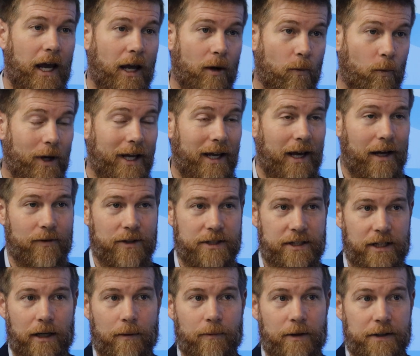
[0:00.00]
And we have a
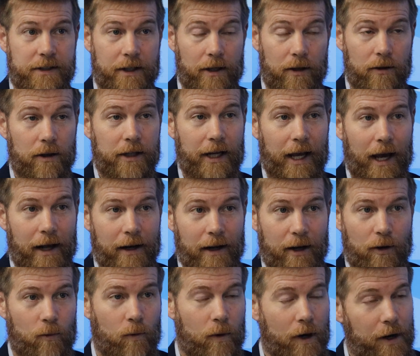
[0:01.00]
team that's going to look at
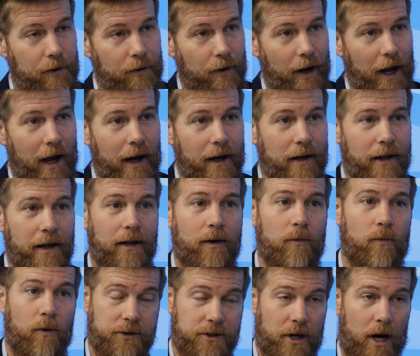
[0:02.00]
where they're at.
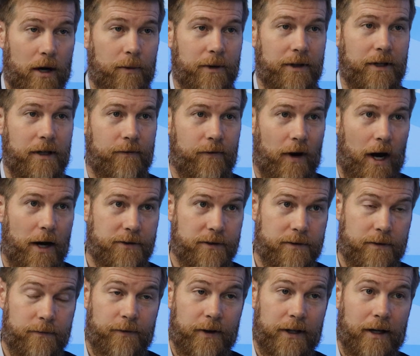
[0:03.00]
We'll talk with the
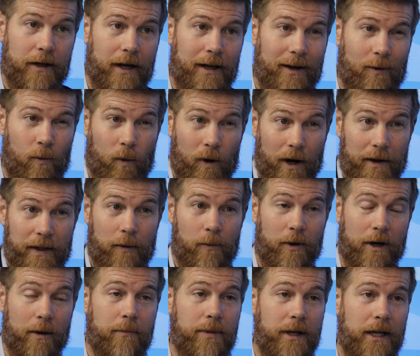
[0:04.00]
advisors and figure out where they
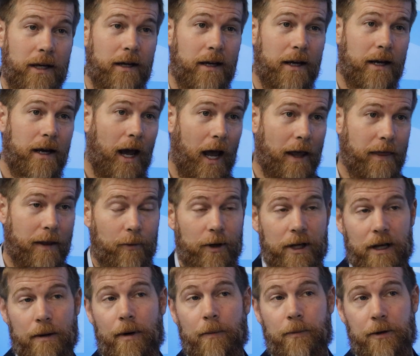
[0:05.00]
want to be. And then we
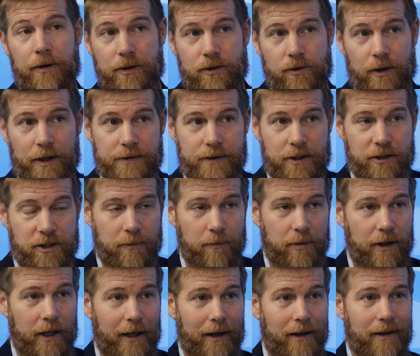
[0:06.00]
come up with a transition
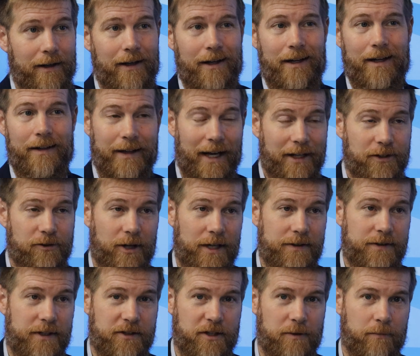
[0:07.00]
plan. And that
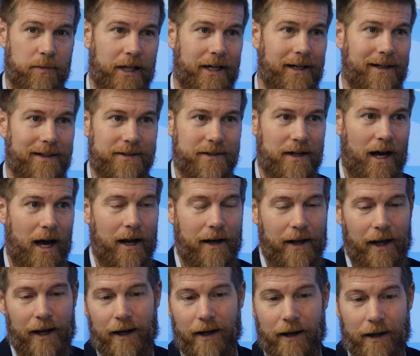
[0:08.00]
transition plan is
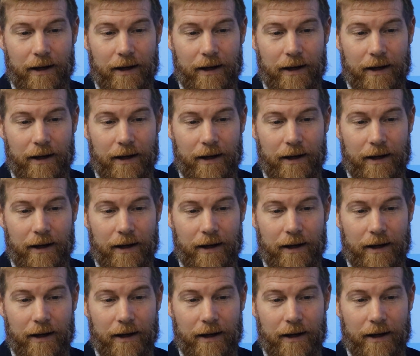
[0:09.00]
not